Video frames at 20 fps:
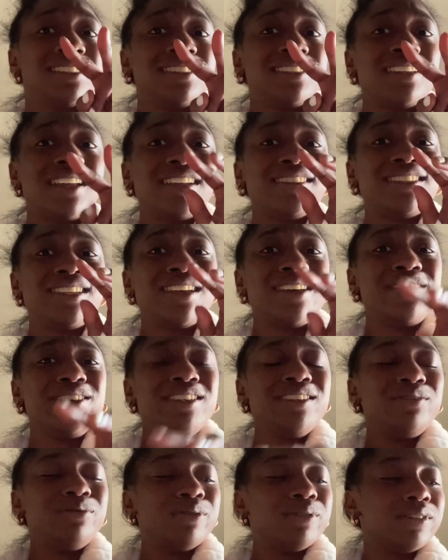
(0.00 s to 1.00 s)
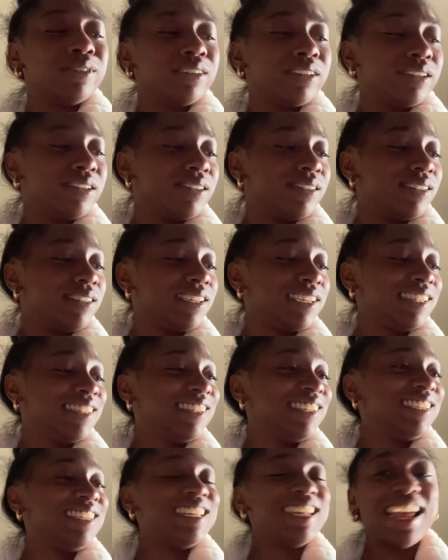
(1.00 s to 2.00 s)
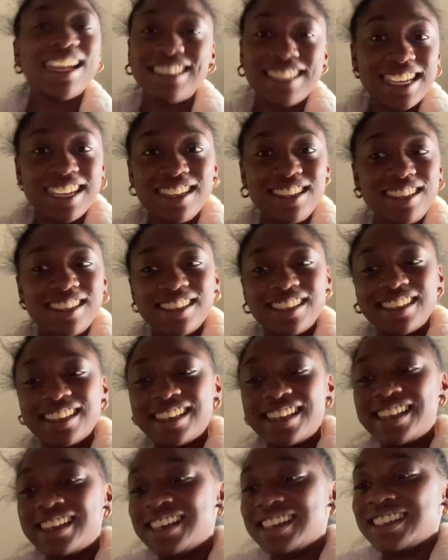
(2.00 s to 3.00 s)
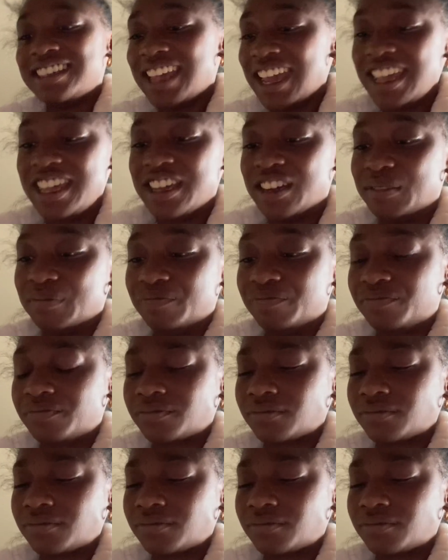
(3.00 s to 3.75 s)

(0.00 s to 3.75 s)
didn't I tell you? But didn't I tell you? Damn.